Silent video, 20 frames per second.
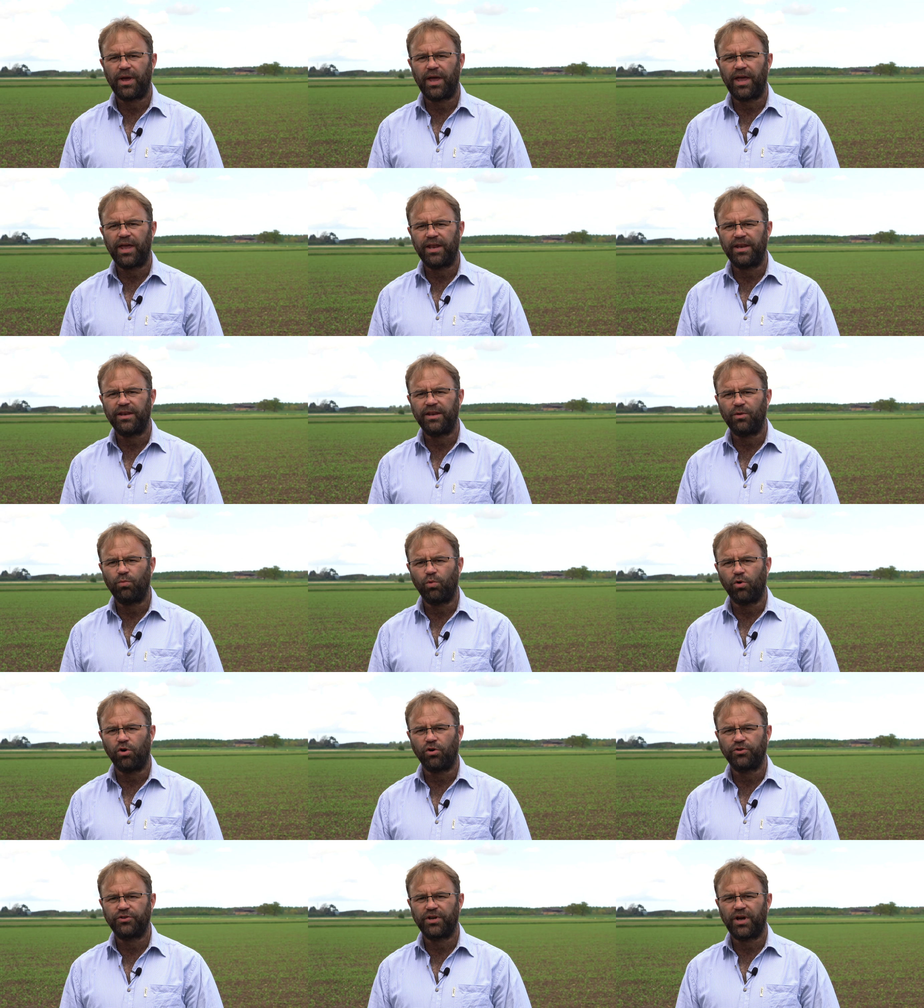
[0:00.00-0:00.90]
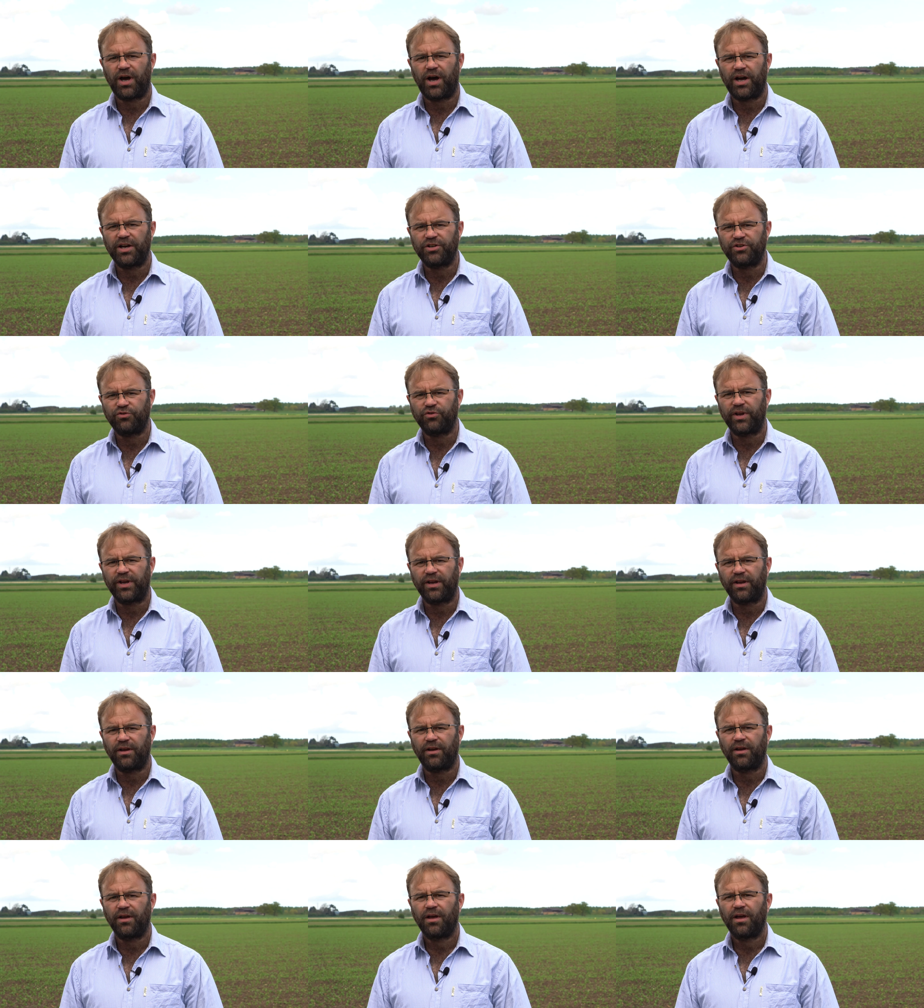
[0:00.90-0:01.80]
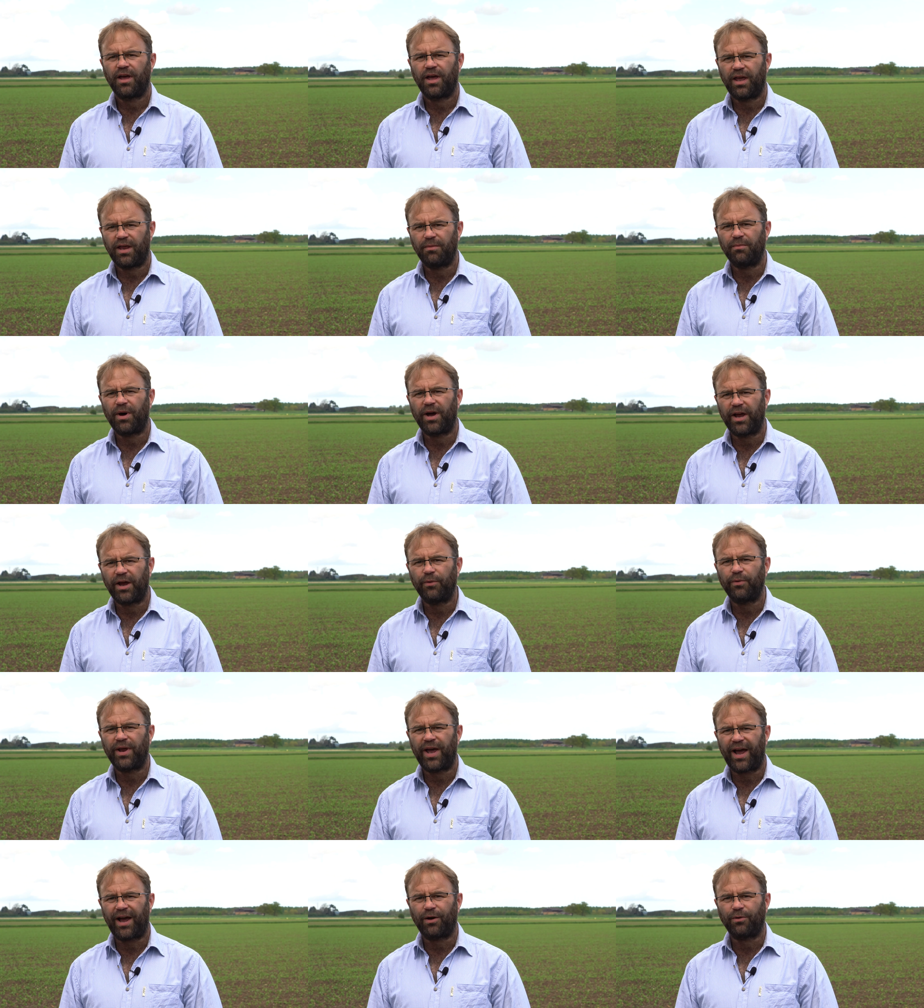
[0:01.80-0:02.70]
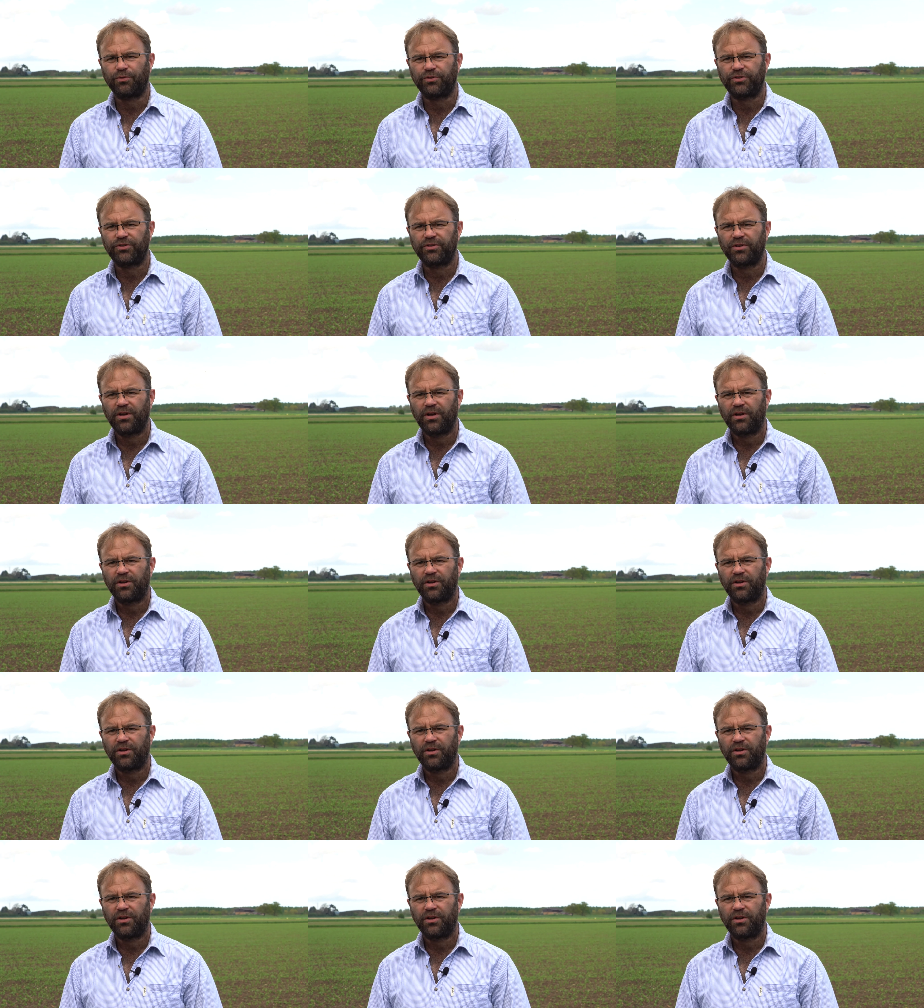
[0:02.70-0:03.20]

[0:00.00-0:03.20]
in the water I drink in my own house.